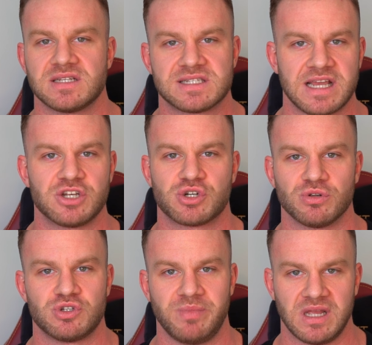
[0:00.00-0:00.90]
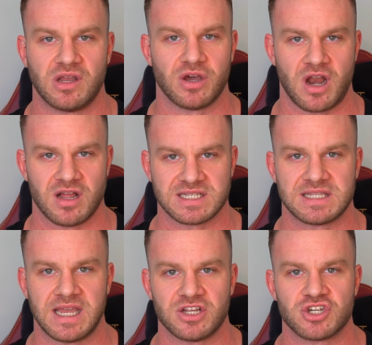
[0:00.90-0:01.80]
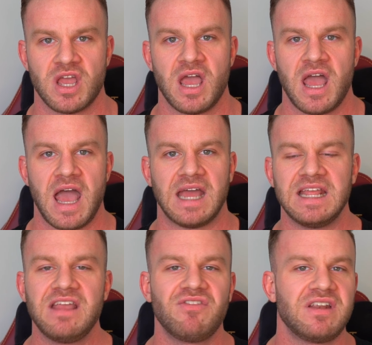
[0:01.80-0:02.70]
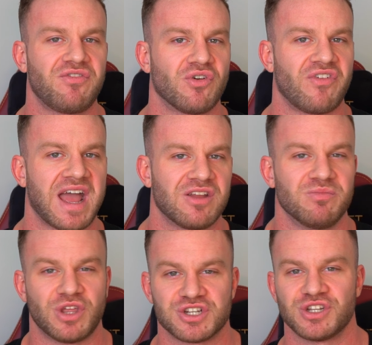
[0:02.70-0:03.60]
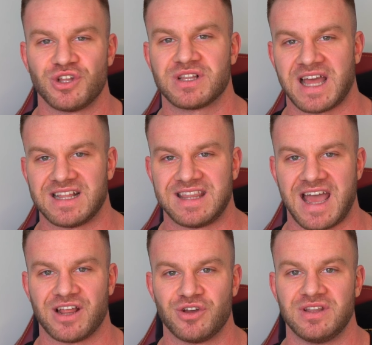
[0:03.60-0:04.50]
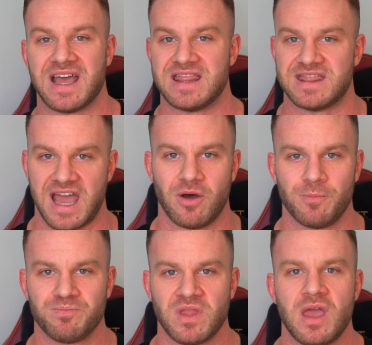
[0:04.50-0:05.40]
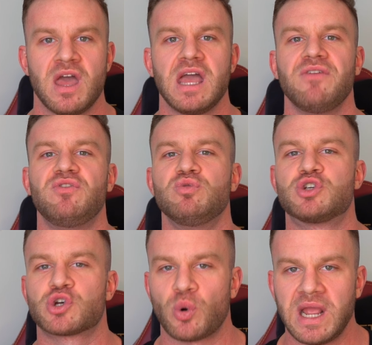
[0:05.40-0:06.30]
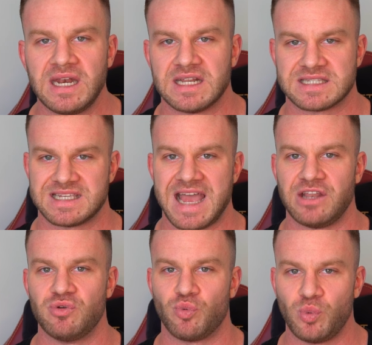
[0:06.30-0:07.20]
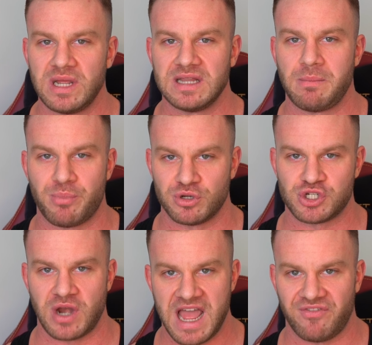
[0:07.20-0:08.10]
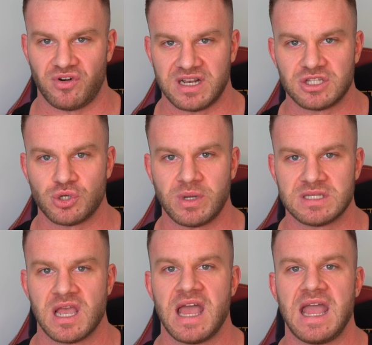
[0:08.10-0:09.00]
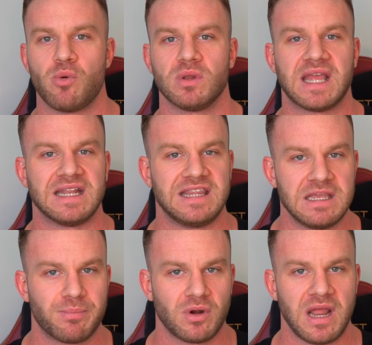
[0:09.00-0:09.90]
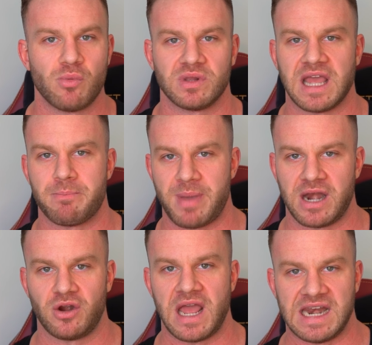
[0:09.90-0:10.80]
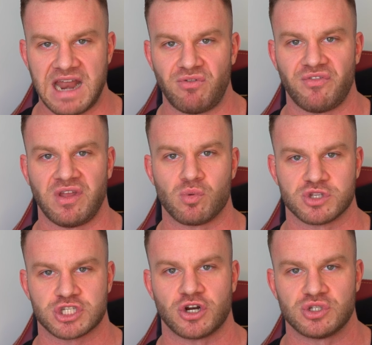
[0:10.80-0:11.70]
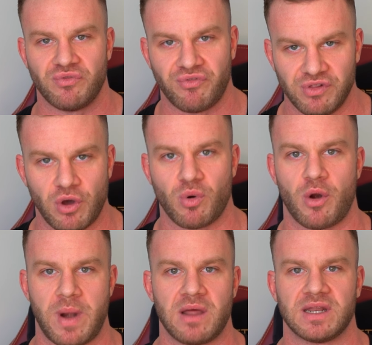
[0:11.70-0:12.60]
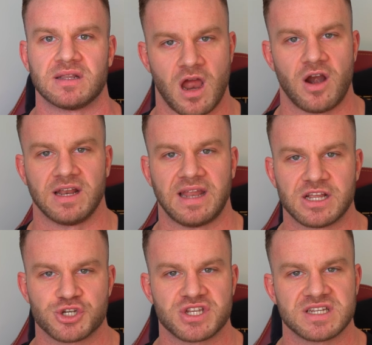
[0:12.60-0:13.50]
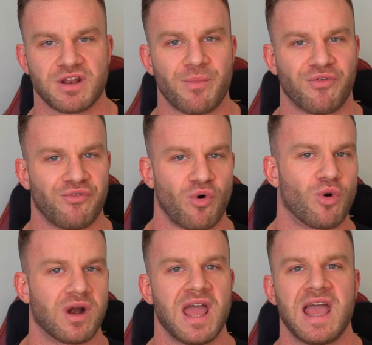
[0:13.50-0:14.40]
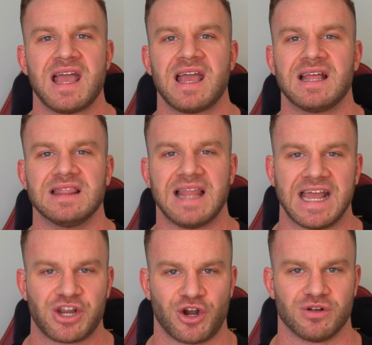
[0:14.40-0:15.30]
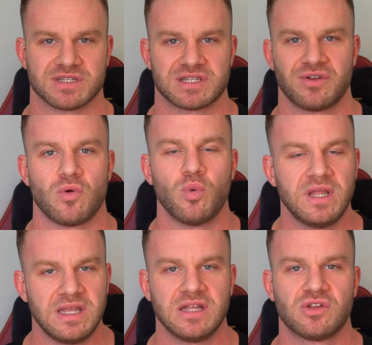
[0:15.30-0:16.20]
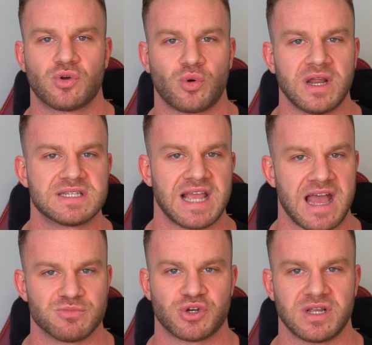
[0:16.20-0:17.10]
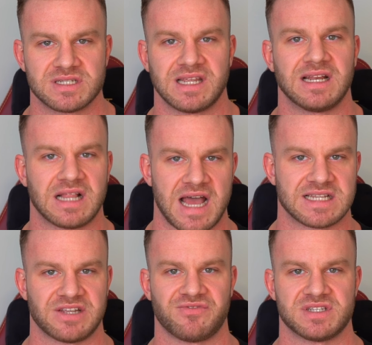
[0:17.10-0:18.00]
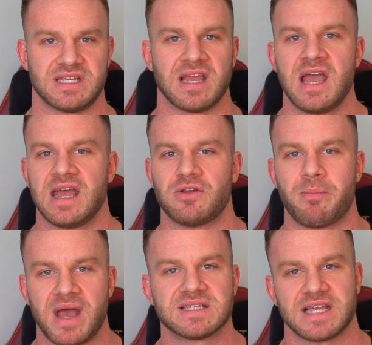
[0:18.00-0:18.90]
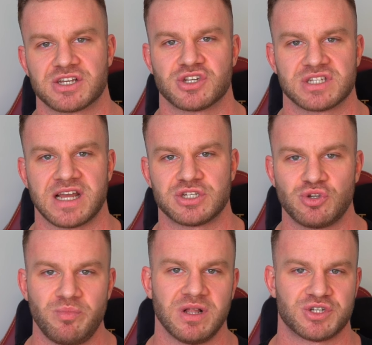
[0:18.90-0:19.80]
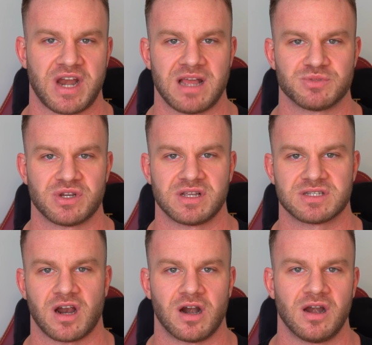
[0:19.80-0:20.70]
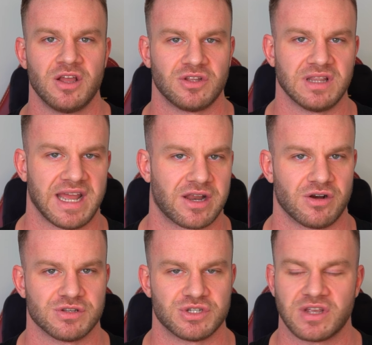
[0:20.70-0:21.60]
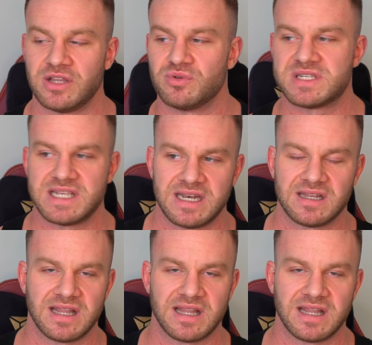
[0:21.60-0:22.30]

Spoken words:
essential to be good on stage. And even if your vacuum doesn't look like that good now, if you train it and you really put your effort into it, it will get deeper, it will get better, and everything will start to flow around it. All right, exercise number 4, leg curls. We need crazy hamstrings in classic physique. The best exercise to build your hamstrings are the leg curls. You can do seated